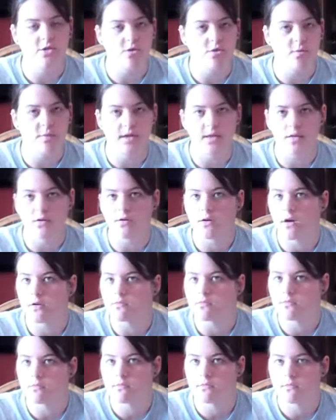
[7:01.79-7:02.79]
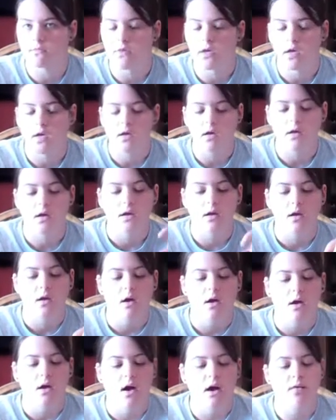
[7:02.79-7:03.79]
group made their own
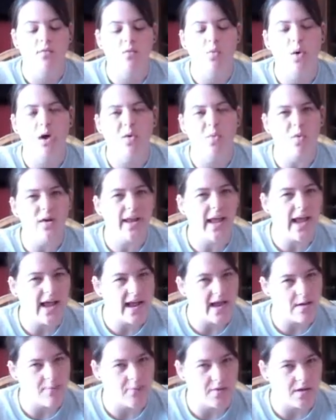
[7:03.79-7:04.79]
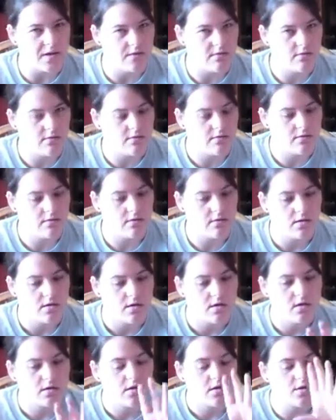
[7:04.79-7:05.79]
of what would happen
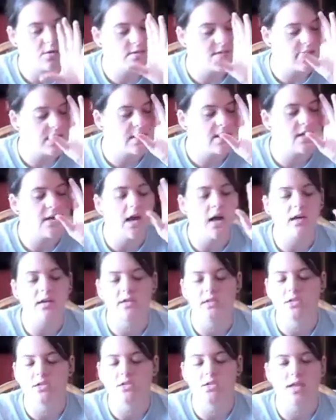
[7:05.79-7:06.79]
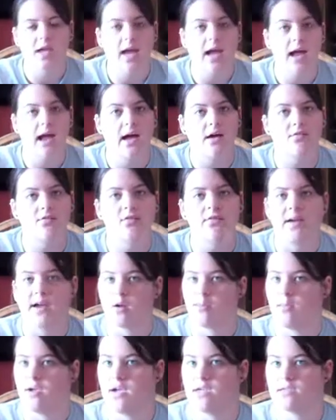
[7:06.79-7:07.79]
using the knowledge they have of air
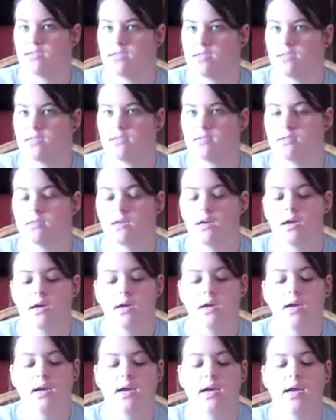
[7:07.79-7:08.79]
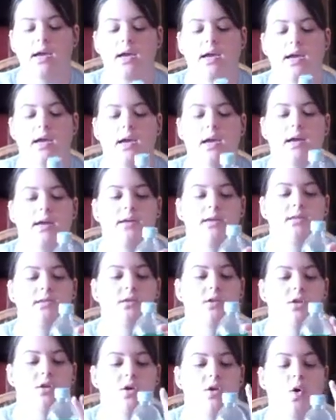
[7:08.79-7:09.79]
masses and
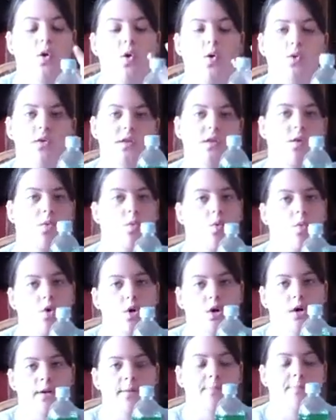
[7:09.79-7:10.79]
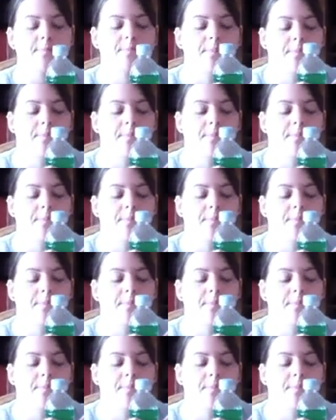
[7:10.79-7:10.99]
the cold and the warm.